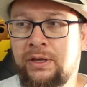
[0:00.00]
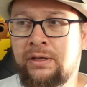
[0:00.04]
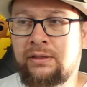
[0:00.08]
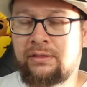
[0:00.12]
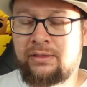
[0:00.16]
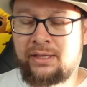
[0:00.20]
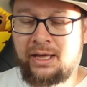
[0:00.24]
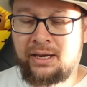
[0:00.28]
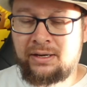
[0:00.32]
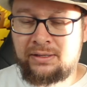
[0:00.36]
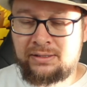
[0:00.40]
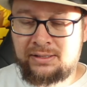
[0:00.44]

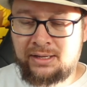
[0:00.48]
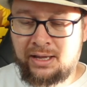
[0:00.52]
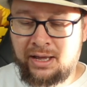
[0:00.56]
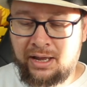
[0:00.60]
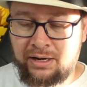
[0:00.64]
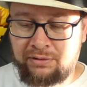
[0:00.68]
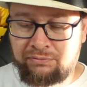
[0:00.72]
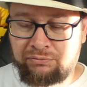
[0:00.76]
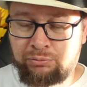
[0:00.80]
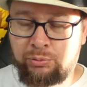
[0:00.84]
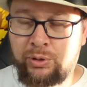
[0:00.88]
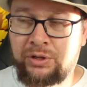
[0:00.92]
that is kind
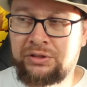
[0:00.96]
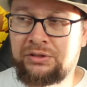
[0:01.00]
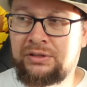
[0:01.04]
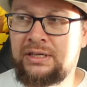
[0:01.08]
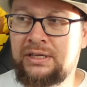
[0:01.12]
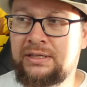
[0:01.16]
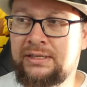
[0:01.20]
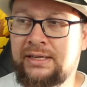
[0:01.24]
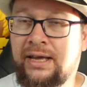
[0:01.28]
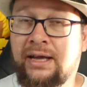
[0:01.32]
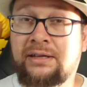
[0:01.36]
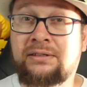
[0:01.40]
of what
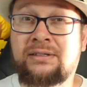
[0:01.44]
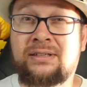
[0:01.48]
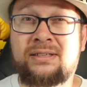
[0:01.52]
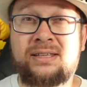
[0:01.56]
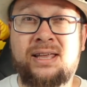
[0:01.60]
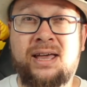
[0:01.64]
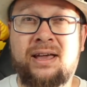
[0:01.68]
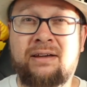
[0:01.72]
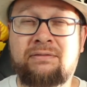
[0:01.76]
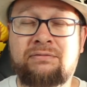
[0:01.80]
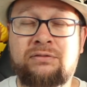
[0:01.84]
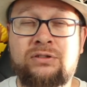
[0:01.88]
these actors
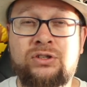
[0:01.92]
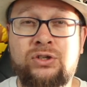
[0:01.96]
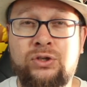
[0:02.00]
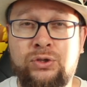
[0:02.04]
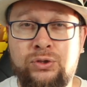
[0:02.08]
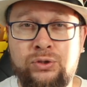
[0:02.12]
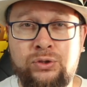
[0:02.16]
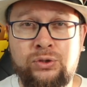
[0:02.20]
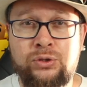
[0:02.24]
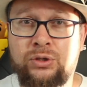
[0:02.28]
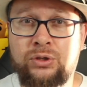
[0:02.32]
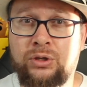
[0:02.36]
have
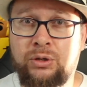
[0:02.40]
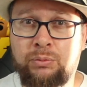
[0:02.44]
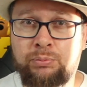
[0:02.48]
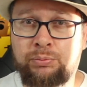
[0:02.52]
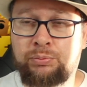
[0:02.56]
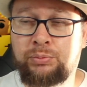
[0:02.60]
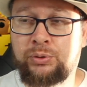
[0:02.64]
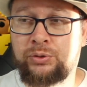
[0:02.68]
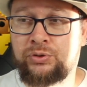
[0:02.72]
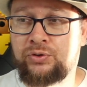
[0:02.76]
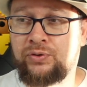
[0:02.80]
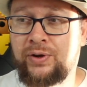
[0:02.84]
to
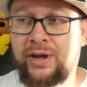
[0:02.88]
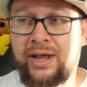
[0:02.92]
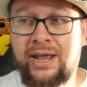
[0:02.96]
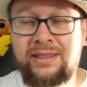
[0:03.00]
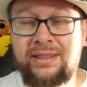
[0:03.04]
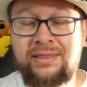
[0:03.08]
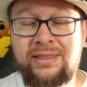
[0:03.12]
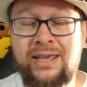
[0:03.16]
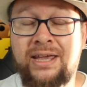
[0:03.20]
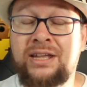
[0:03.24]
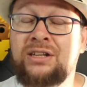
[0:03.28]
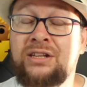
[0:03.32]
portray,
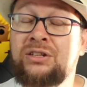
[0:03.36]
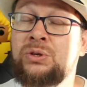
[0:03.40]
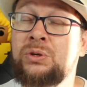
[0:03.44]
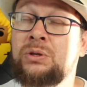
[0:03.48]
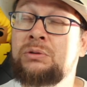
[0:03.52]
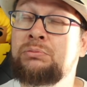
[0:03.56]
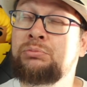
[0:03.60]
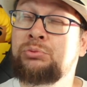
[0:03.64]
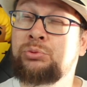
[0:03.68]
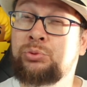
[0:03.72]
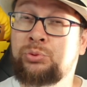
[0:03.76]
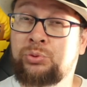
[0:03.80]
and they do
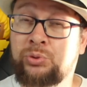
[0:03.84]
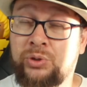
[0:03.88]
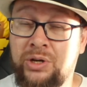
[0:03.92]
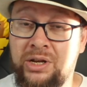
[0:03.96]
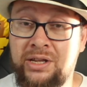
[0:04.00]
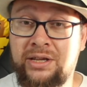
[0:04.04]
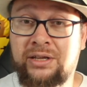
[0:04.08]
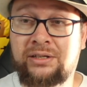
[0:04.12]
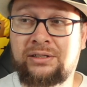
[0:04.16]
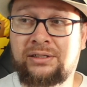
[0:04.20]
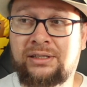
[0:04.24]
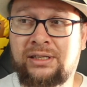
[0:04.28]
it
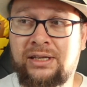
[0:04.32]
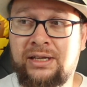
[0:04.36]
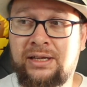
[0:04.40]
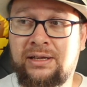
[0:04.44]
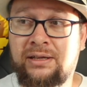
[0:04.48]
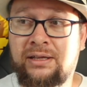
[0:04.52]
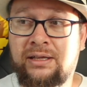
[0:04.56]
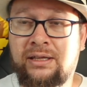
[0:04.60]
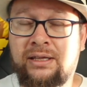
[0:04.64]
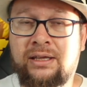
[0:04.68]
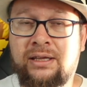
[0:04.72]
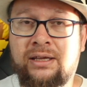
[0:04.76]
brilliantly.
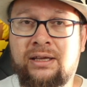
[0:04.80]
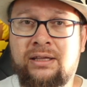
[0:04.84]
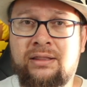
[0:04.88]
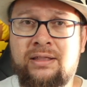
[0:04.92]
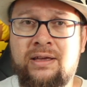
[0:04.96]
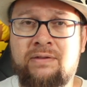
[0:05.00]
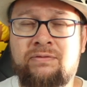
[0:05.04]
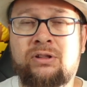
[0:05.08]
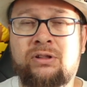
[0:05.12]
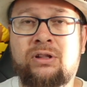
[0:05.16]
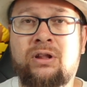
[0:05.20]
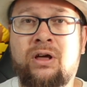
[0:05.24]
They
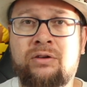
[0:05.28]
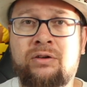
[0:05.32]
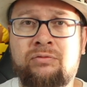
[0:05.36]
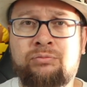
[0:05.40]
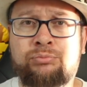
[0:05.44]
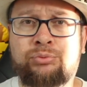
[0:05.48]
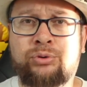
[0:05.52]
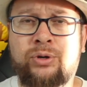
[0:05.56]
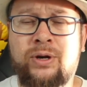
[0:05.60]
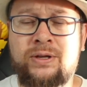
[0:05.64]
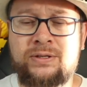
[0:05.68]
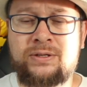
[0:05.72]
have a lot of
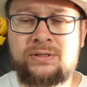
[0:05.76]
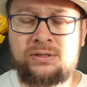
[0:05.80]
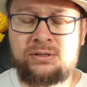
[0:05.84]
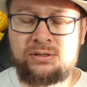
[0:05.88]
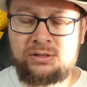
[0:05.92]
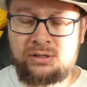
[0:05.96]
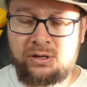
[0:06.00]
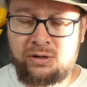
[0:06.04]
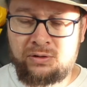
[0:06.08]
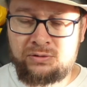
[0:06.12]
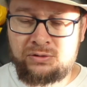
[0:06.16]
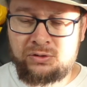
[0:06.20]
presence
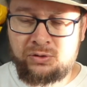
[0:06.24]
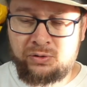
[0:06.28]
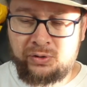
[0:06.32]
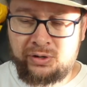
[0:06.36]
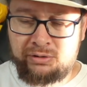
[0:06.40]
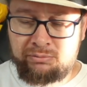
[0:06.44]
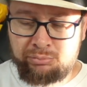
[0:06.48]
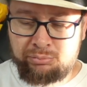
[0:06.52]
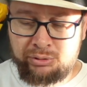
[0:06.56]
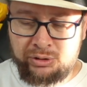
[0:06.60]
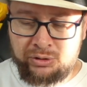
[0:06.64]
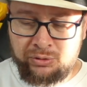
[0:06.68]
on
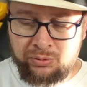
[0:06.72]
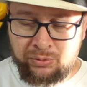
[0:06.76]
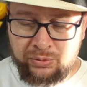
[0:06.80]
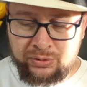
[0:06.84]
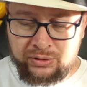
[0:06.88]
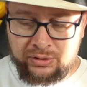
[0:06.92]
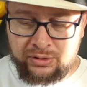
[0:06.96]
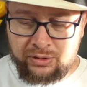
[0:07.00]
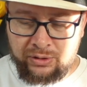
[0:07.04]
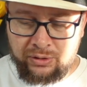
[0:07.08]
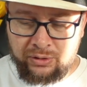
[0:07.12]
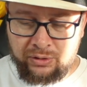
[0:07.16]
screen, but
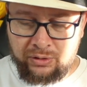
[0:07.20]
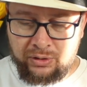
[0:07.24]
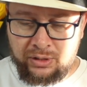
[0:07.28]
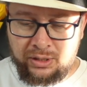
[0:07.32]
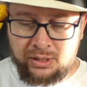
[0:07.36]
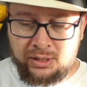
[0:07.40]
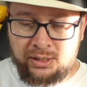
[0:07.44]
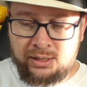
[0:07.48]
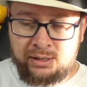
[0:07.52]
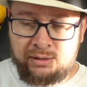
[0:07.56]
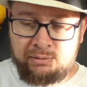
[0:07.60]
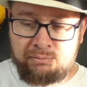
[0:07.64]
also
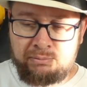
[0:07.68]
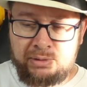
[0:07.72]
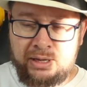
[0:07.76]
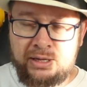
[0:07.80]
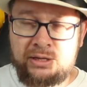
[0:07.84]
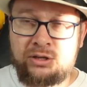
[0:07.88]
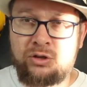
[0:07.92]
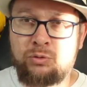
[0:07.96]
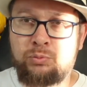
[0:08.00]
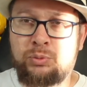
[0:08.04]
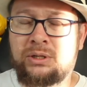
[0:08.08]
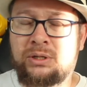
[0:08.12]

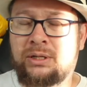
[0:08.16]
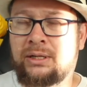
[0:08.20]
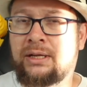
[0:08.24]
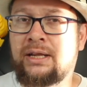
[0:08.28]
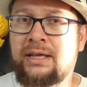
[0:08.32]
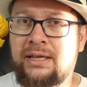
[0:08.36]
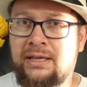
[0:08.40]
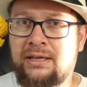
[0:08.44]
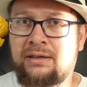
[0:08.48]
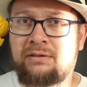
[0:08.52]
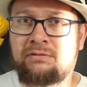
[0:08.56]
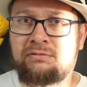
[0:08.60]
make you
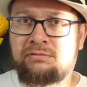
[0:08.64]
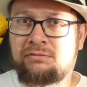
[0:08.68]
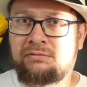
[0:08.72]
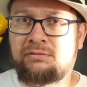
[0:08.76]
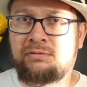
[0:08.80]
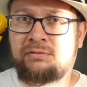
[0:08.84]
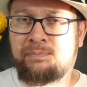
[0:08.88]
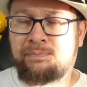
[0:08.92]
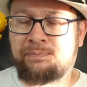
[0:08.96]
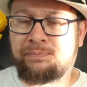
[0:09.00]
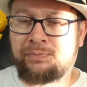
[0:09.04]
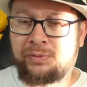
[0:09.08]
believe
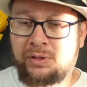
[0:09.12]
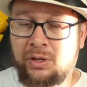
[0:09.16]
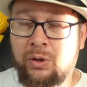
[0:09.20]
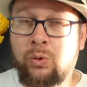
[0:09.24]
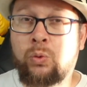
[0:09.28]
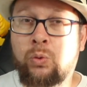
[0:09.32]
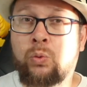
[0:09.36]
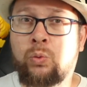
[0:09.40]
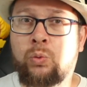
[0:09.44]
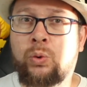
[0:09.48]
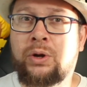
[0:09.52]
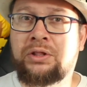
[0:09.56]

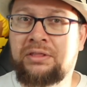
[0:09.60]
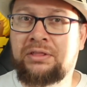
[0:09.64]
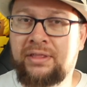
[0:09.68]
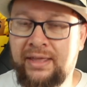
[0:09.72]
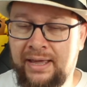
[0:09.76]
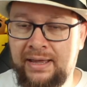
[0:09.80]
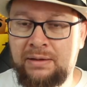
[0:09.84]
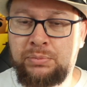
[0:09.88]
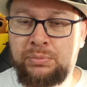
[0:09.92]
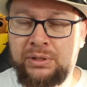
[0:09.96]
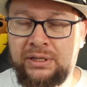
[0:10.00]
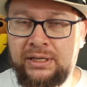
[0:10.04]
what
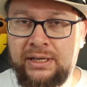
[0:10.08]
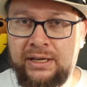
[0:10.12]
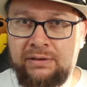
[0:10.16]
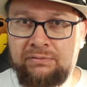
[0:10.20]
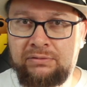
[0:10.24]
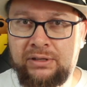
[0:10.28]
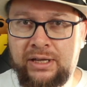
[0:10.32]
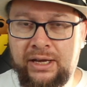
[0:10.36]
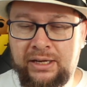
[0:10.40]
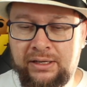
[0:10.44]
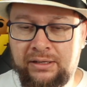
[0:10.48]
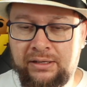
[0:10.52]
they believe.
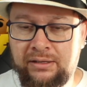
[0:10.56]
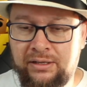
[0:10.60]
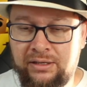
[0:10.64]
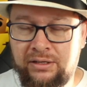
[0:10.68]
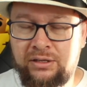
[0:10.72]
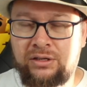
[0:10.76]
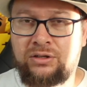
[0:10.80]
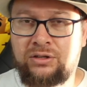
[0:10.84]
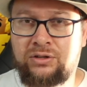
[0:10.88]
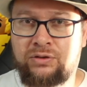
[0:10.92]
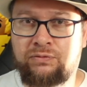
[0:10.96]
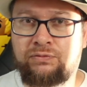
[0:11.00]
Like
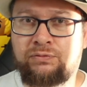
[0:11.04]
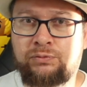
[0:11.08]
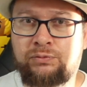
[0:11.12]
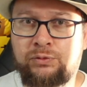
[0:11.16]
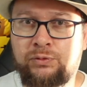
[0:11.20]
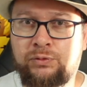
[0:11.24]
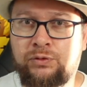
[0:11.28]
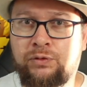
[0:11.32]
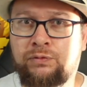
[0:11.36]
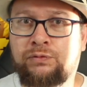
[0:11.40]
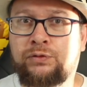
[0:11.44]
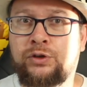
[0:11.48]

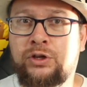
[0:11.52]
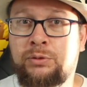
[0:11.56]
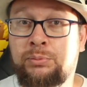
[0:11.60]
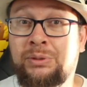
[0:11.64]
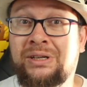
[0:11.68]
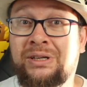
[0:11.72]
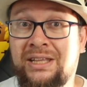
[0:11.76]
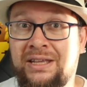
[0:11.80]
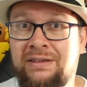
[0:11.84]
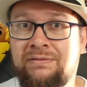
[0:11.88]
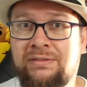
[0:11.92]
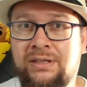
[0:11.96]
you fully
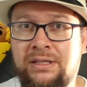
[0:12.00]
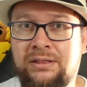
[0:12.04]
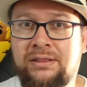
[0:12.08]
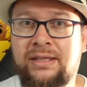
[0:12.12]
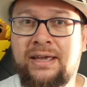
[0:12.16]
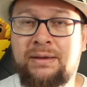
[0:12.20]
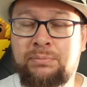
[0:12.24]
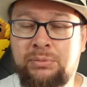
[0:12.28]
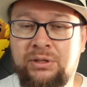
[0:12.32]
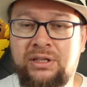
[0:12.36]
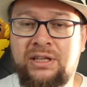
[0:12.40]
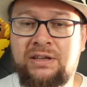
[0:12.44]
believe that
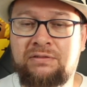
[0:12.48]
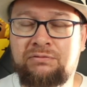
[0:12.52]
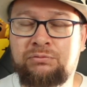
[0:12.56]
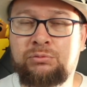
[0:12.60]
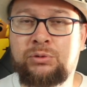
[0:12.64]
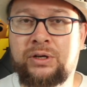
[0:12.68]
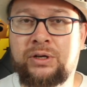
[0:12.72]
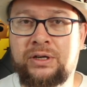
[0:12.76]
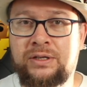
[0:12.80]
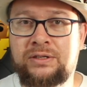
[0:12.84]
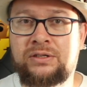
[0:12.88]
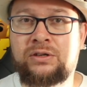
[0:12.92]
they believe
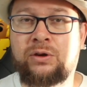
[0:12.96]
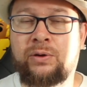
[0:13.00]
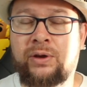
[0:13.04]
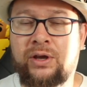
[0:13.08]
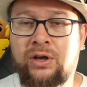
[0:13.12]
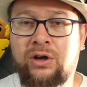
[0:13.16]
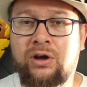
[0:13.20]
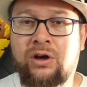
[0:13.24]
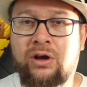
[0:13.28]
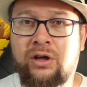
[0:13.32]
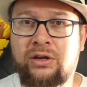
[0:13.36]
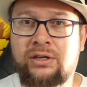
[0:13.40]
what is going
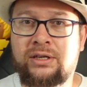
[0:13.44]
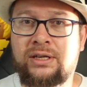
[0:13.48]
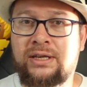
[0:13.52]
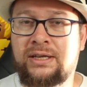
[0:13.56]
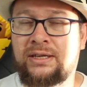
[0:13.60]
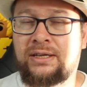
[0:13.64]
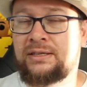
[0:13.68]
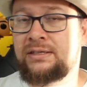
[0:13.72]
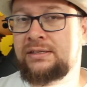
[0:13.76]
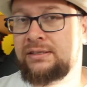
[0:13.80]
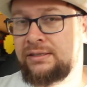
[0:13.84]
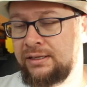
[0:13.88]
on
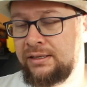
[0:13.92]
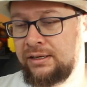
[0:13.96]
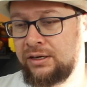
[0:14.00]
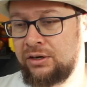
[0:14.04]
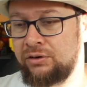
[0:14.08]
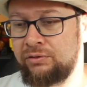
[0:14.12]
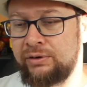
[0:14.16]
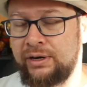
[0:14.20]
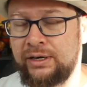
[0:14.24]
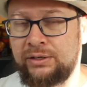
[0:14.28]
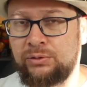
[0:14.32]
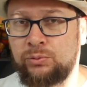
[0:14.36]
is the
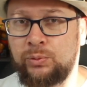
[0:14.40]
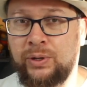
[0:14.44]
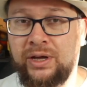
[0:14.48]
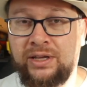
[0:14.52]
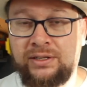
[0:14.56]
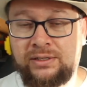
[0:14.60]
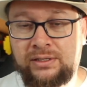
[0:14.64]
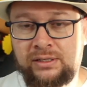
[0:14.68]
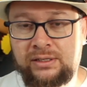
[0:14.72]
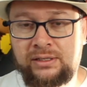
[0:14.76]
correct way to